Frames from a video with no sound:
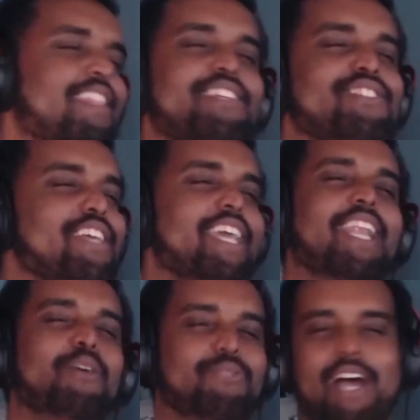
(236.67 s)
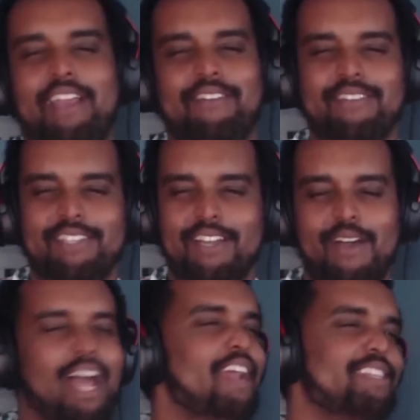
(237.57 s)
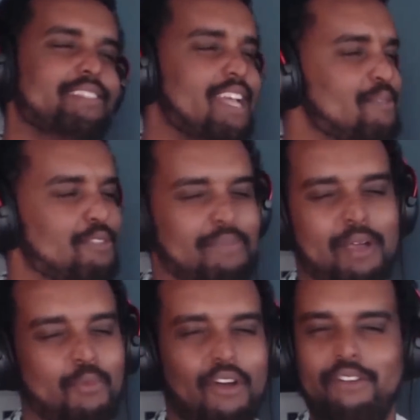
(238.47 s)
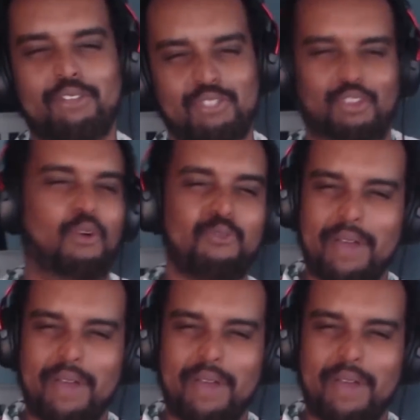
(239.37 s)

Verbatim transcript: is a hill I'll die on. You know, I understand with my Wario's Gold Mine